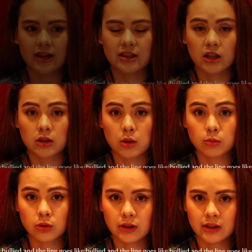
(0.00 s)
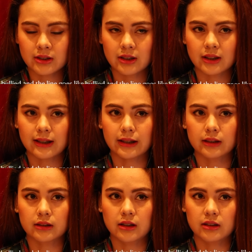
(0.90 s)
I got bullied
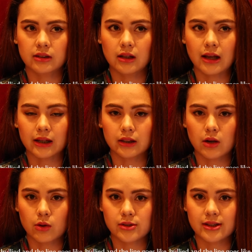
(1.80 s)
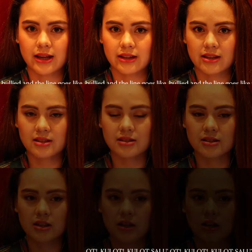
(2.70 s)
and the line goes like this.